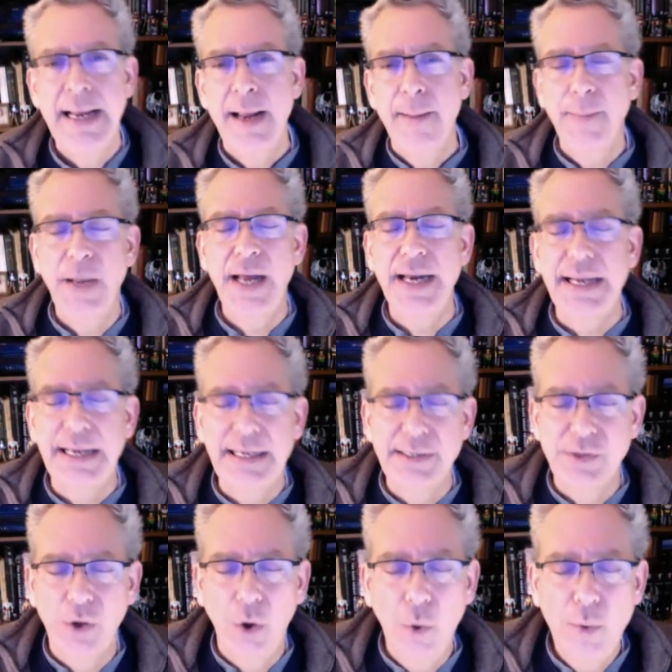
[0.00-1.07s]
but
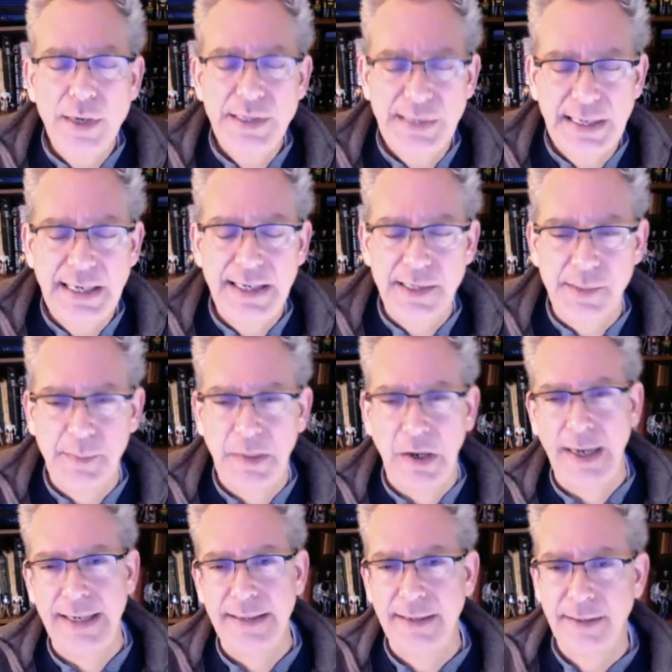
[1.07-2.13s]
it's always in his
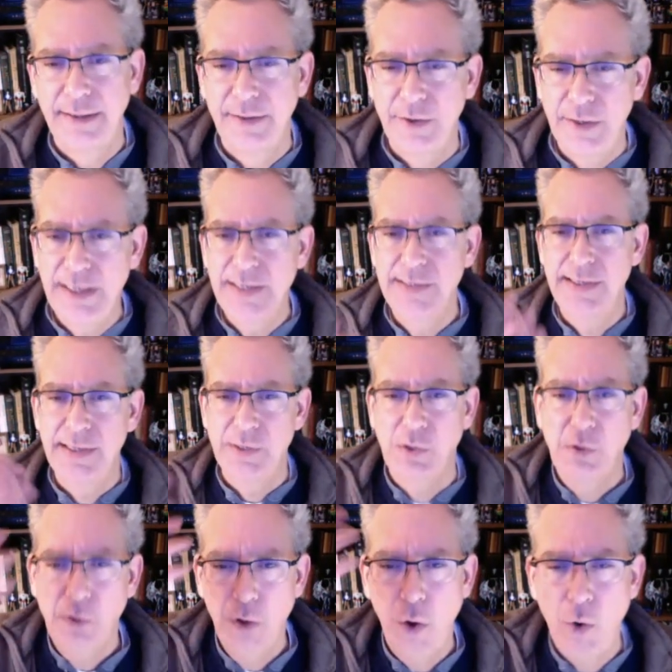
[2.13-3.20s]
mind that there is this
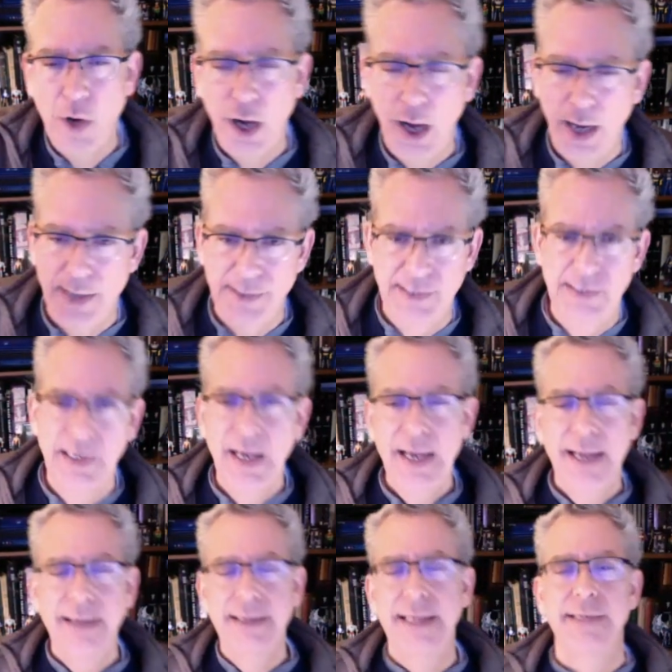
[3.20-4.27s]
Logos,
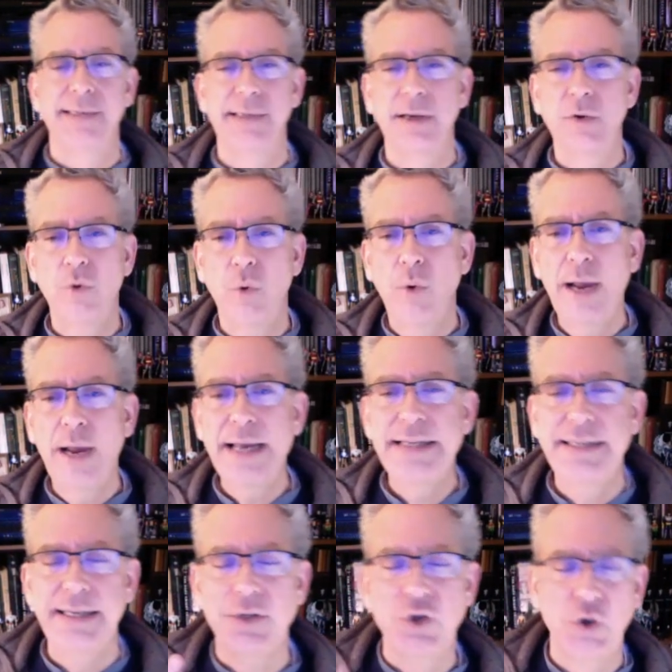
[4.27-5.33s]
this
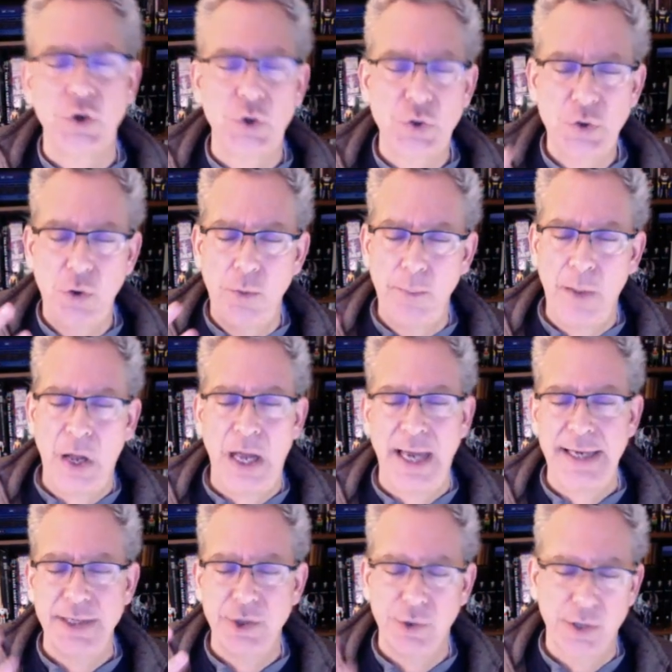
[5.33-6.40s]
great eternal
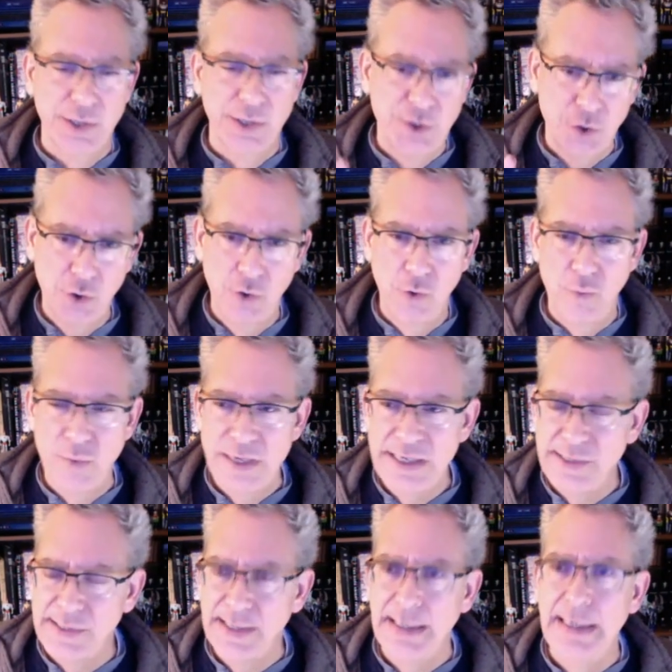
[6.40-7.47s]
mind or eternal
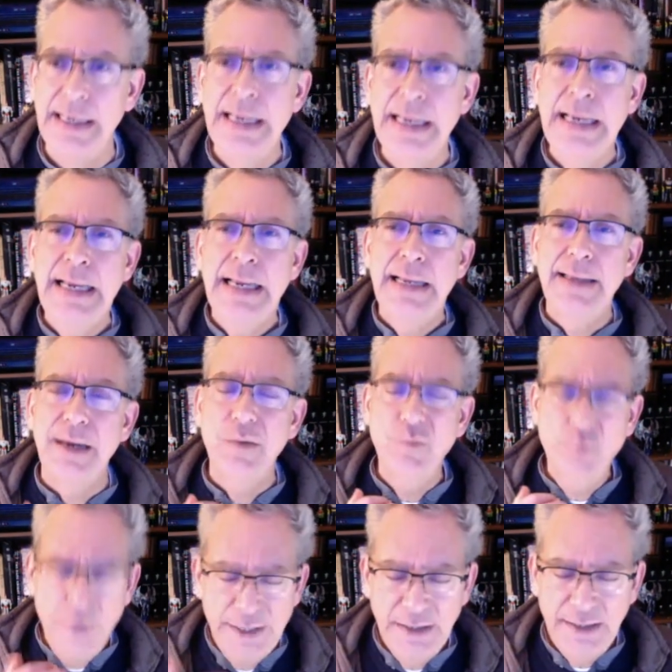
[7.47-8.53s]
reason that
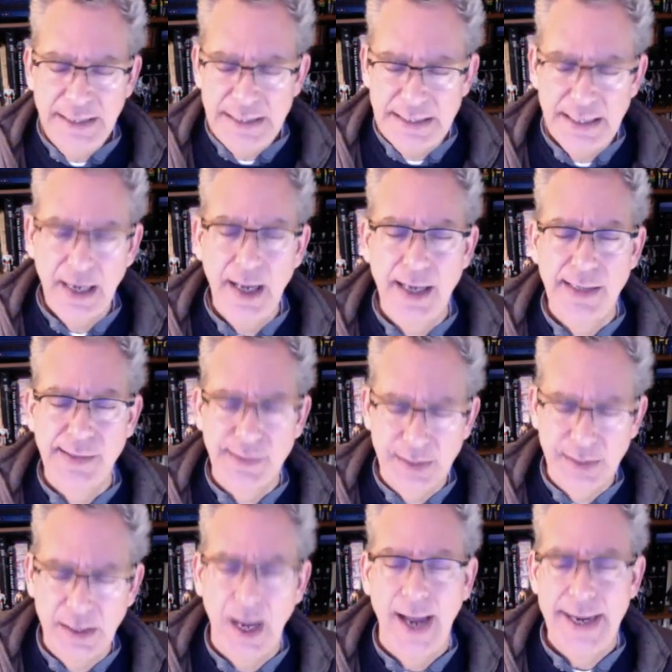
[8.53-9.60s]
really does
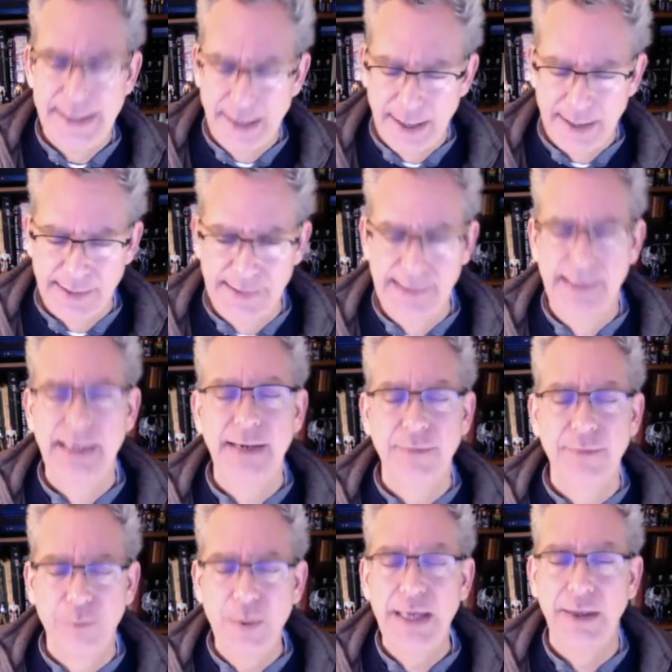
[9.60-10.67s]
guide us
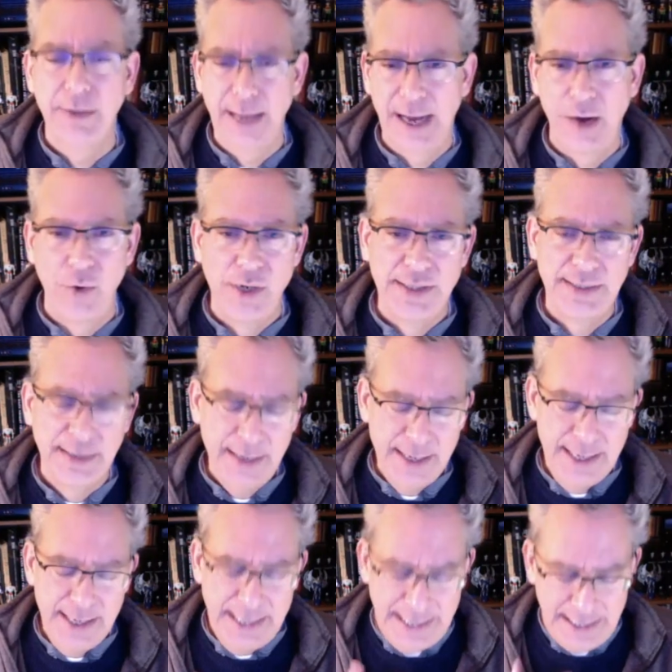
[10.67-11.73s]
if we allow it
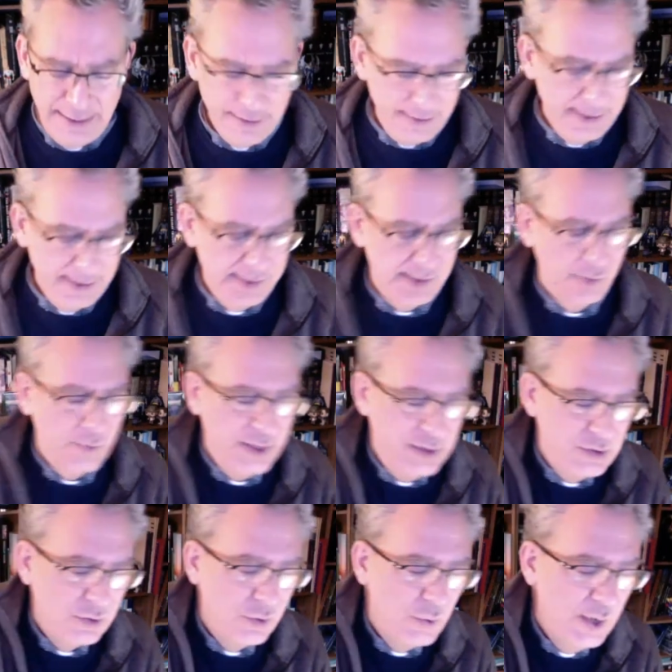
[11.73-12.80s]
in the things that we
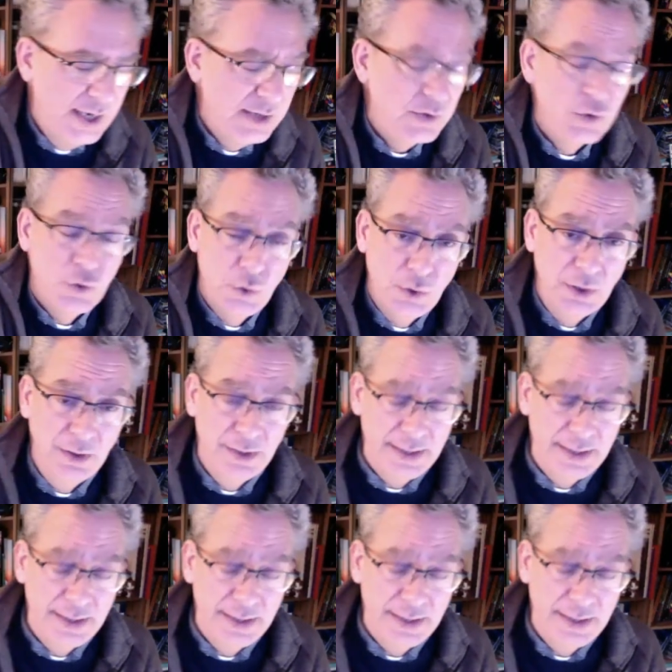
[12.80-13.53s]
do and is certainly